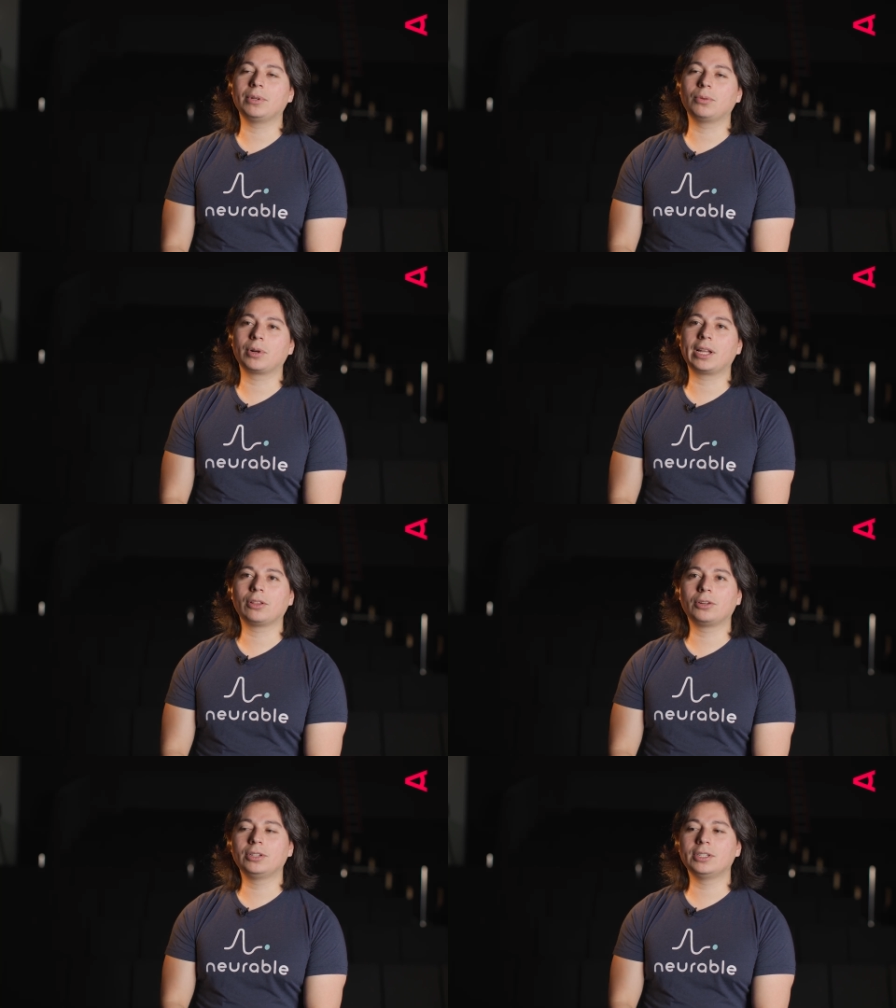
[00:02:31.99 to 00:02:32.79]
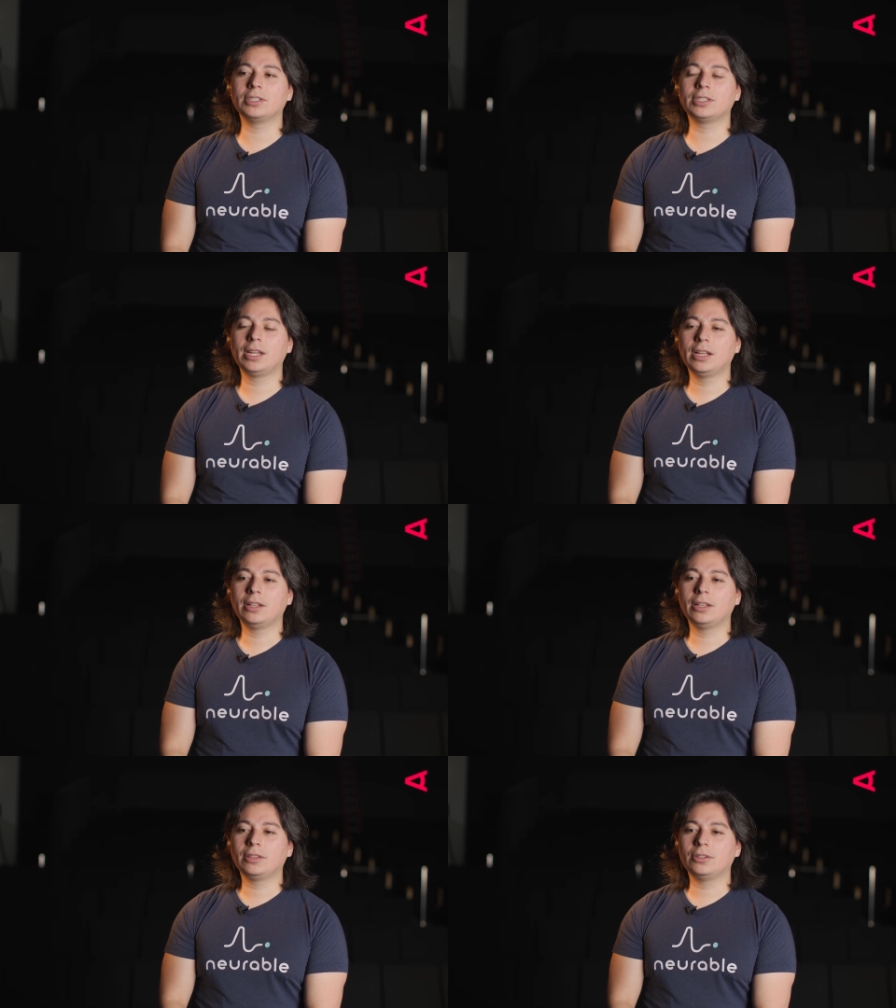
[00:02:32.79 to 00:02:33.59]
And what I learned is
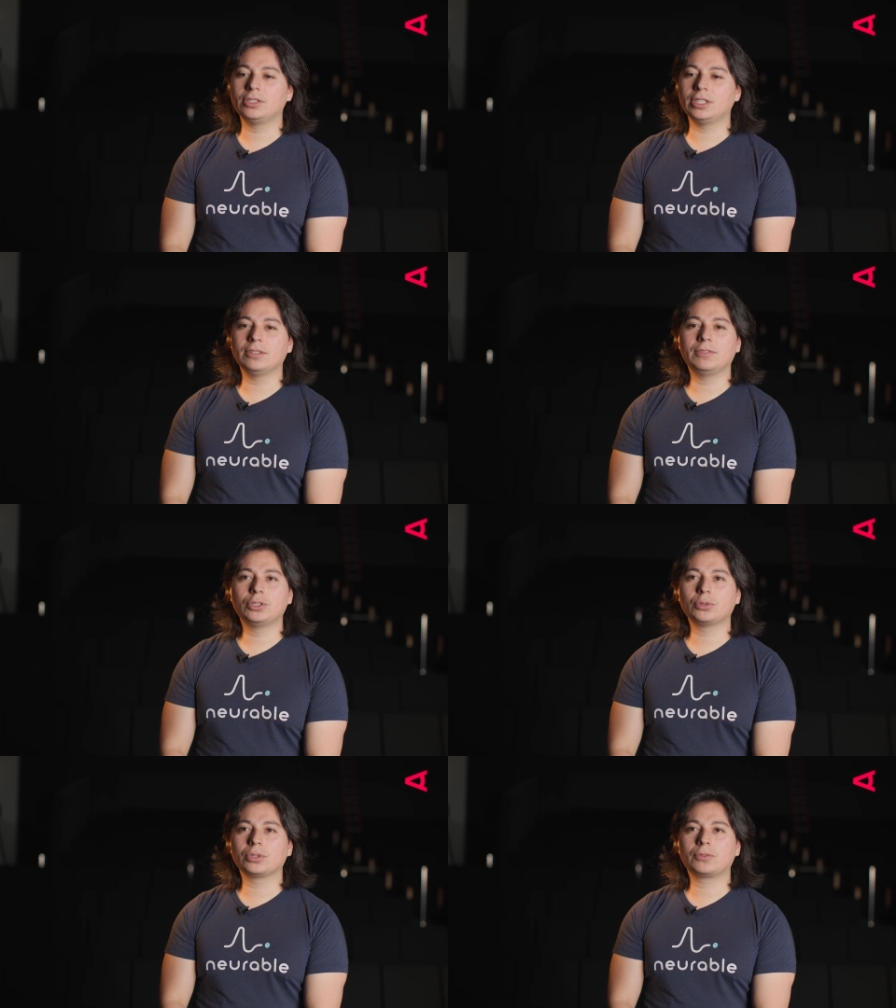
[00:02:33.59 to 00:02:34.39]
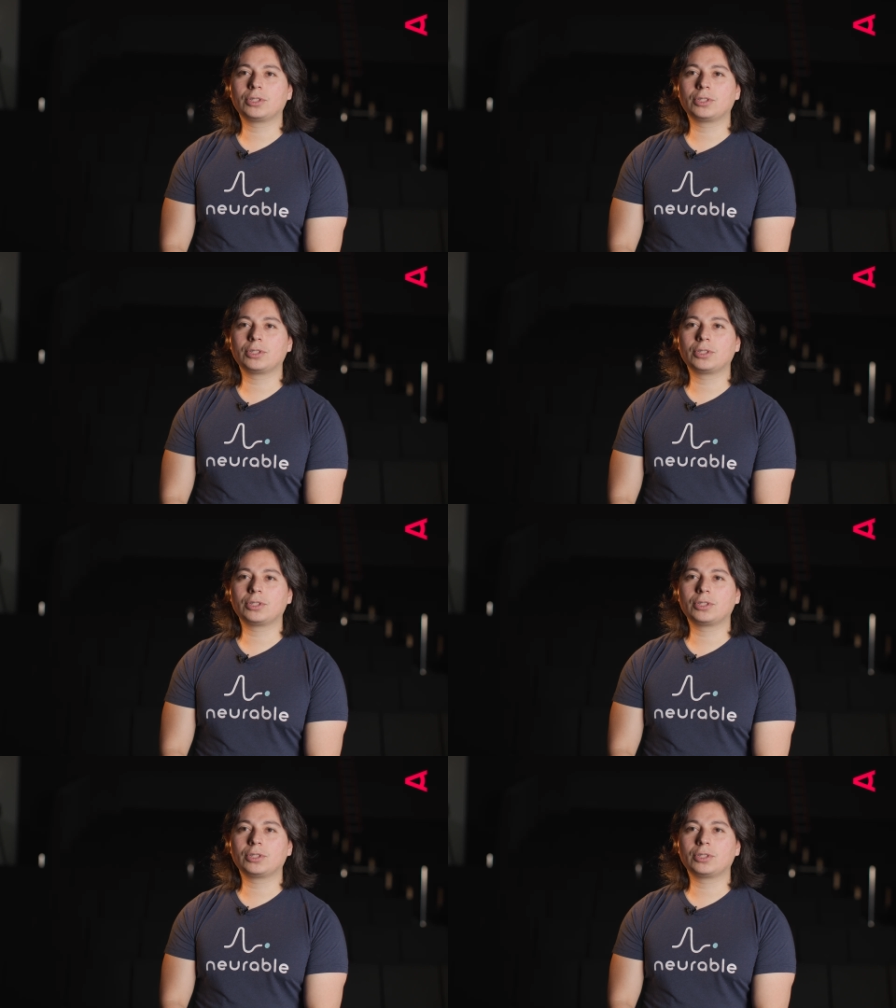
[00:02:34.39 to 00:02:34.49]
there's individuals,